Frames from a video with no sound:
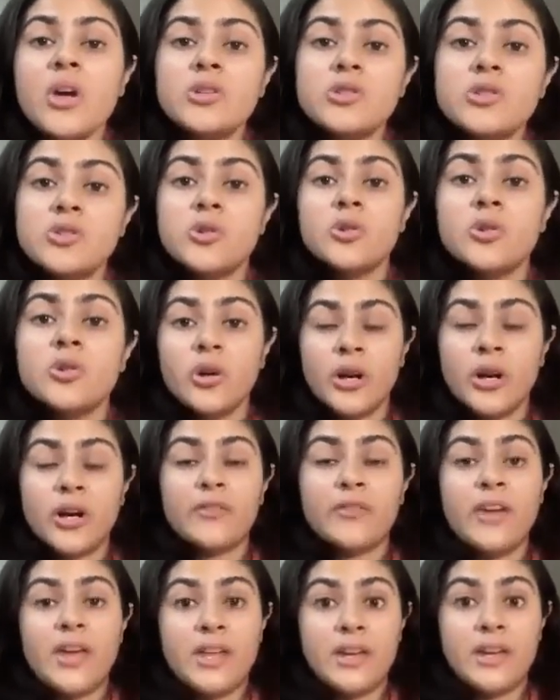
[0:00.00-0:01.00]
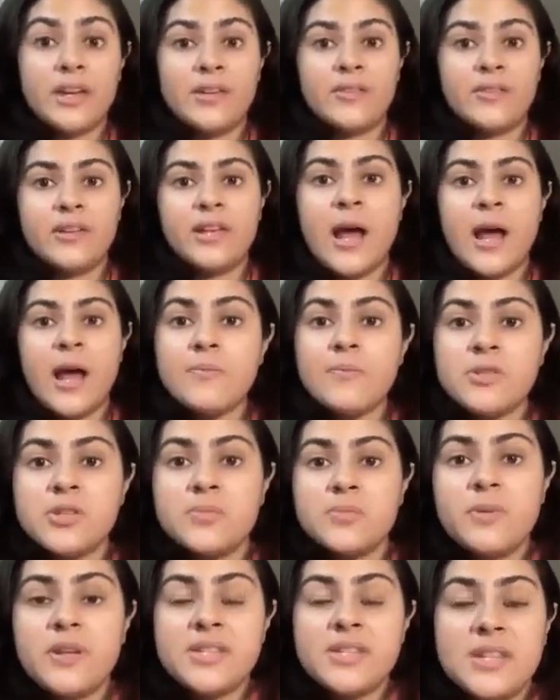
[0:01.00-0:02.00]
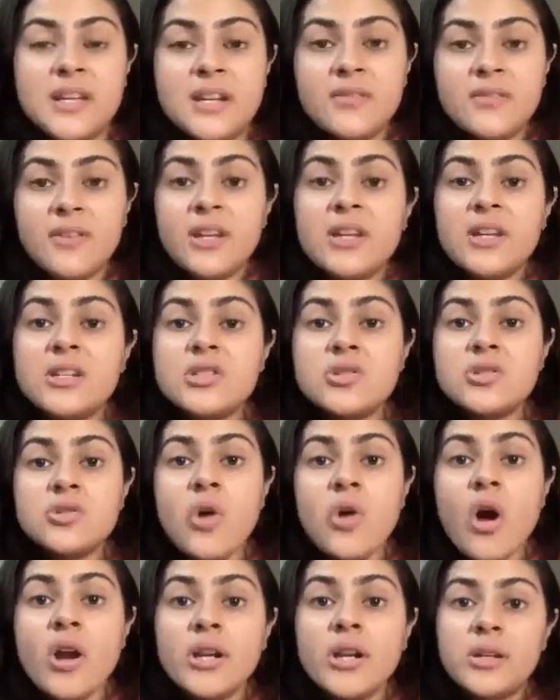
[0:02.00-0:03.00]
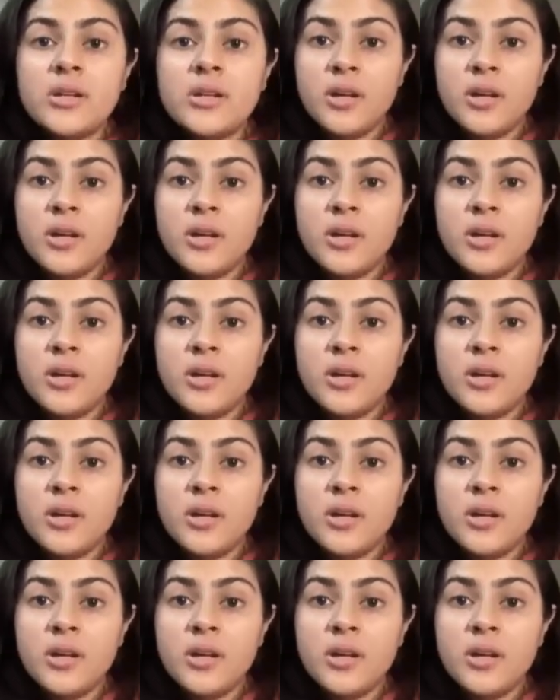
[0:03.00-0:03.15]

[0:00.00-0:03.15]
So when lumps present, when it's not,